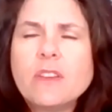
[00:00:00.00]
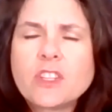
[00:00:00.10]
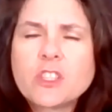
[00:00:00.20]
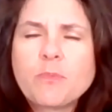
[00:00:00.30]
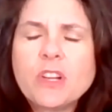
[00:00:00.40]

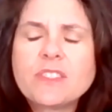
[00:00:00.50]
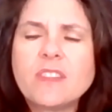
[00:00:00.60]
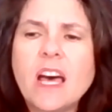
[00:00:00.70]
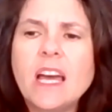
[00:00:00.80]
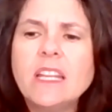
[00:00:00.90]
They've
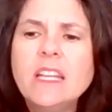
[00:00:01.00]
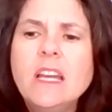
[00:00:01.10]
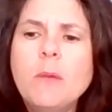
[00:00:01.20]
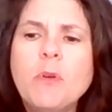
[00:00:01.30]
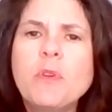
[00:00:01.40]
expressed that.
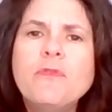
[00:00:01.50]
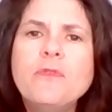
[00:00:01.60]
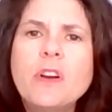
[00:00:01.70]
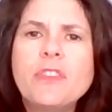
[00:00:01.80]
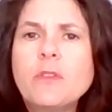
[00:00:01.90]
But
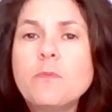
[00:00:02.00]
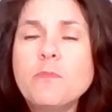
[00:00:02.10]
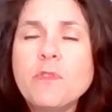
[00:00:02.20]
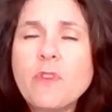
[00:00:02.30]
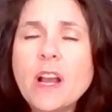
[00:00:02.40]
I think
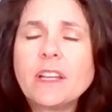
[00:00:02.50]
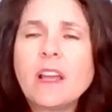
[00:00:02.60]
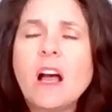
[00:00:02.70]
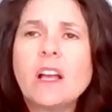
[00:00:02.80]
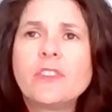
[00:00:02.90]
we've
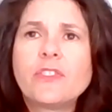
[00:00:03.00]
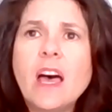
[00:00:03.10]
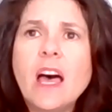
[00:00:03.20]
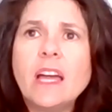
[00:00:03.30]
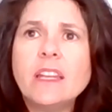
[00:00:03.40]
recognized
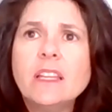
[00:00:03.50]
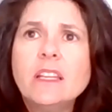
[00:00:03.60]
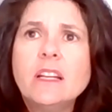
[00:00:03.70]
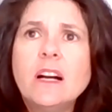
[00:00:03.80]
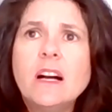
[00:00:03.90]
that,
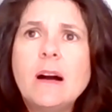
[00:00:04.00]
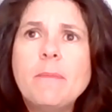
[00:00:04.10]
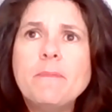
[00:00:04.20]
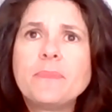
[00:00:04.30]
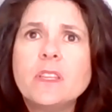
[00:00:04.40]

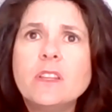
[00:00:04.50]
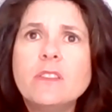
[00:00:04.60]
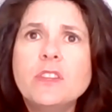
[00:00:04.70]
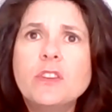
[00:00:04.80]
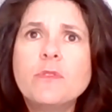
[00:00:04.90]

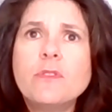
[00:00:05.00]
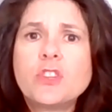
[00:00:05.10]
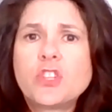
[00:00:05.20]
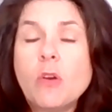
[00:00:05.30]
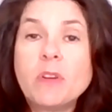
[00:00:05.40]

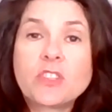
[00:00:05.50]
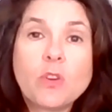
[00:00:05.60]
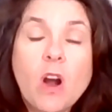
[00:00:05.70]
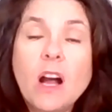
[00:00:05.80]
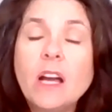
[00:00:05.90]
the show must
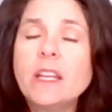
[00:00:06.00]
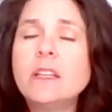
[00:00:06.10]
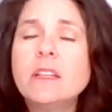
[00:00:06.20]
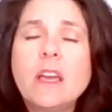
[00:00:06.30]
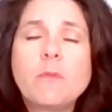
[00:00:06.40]
go on,
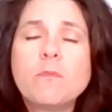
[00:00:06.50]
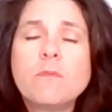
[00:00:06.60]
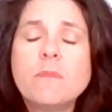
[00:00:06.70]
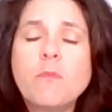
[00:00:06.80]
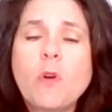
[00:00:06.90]

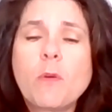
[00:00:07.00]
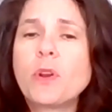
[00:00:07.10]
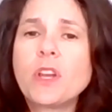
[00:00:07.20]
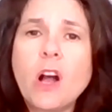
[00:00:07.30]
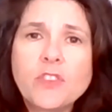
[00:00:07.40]
and we're
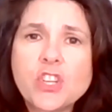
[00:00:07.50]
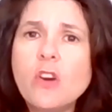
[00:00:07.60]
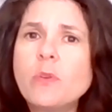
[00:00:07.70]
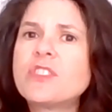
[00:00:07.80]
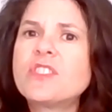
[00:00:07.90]
putting on the
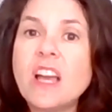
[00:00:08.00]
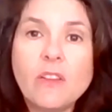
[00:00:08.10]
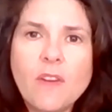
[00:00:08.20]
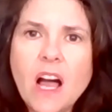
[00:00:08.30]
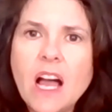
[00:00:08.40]
show. It's
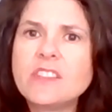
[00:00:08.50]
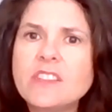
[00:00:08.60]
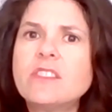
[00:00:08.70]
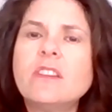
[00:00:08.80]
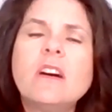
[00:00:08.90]

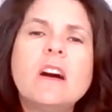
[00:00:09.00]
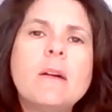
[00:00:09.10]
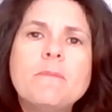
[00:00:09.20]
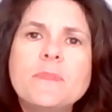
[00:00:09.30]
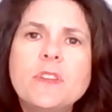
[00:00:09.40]
televised,
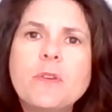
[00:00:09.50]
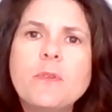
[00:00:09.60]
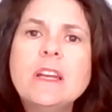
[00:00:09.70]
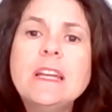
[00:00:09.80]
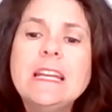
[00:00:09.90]

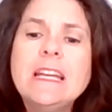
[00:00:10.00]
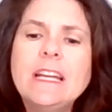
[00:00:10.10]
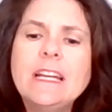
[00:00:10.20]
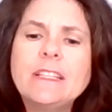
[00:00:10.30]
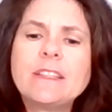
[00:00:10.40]

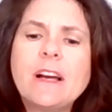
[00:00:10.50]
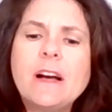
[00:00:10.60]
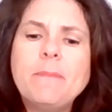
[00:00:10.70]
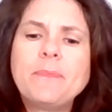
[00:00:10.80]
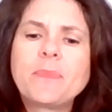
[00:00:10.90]
and
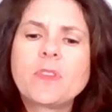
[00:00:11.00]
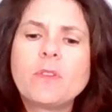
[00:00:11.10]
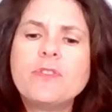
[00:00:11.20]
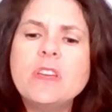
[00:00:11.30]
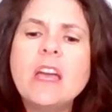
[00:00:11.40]

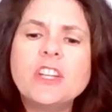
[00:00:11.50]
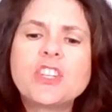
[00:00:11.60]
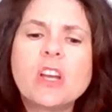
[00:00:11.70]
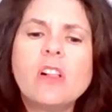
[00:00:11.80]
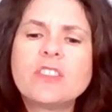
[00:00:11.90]
the
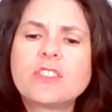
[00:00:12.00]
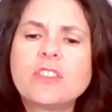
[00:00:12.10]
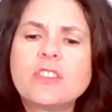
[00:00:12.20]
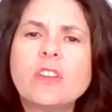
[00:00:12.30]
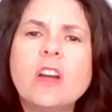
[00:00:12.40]
NHL has
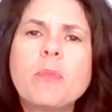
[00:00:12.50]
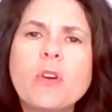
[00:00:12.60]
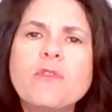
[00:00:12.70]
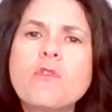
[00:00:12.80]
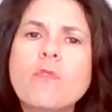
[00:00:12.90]
done a
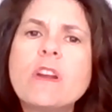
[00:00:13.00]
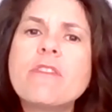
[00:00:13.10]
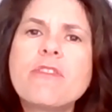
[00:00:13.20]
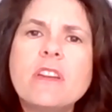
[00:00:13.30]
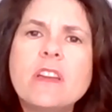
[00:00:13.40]
number of
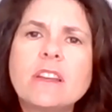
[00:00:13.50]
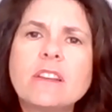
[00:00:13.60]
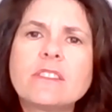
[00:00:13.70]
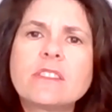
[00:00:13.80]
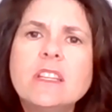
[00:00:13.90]
great
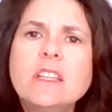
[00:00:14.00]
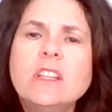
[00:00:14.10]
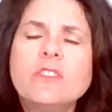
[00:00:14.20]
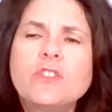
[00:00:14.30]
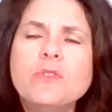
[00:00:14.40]
things
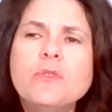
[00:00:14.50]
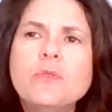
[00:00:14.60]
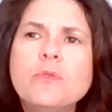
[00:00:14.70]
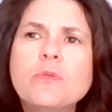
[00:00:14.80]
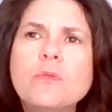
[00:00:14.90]

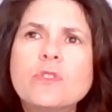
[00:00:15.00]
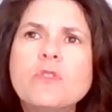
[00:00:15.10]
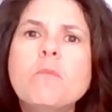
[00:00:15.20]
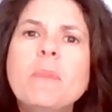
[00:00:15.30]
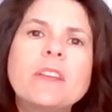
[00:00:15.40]
to
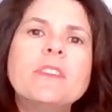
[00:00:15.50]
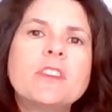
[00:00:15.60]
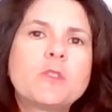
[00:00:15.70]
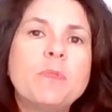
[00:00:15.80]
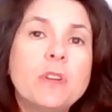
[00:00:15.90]
make the
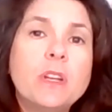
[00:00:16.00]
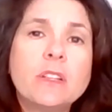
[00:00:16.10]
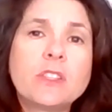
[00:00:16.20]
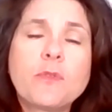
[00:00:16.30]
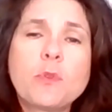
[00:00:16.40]

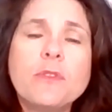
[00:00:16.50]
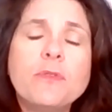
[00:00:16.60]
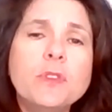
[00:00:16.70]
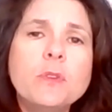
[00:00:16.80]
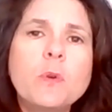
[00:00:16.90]
experience for the
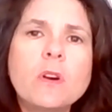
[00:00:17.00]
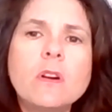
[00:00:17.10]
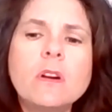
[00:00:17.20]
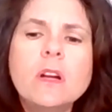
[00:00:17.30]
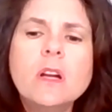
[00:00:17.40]

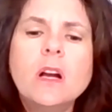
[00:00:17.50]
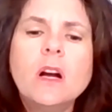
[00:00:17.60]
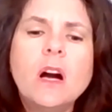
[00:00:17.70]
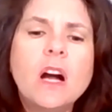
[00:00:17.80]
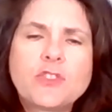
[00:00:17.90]
viewer
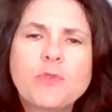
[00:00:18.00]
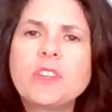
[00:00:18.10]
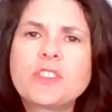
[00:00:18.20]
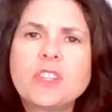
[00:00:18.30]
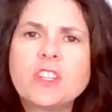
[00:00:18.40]
as
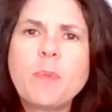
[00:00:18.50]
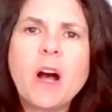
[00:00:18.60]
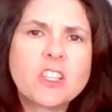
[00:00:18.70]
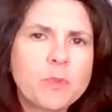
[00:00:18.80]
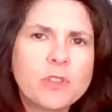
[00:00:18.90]
realistic as
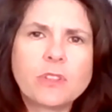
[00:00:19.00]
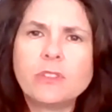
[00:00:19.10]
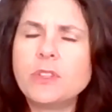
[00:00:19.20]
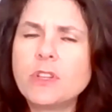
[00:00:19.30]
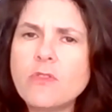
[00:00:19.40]
possible,
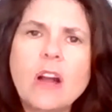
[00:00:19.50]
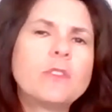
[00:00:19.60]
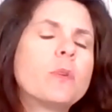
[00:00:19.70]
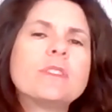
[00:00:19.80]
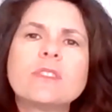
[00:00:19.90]
including
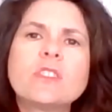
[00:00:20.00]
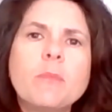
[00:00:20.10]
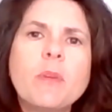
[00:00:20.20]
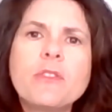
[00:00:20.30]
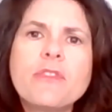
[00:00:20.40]
crowd noise and
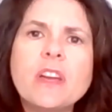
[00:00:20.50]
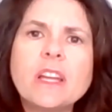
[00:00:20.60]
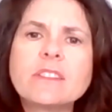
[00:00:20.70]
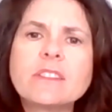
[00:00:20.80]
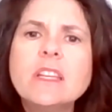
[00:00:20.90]
some other
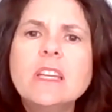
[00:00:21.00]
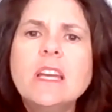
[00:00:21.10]
things.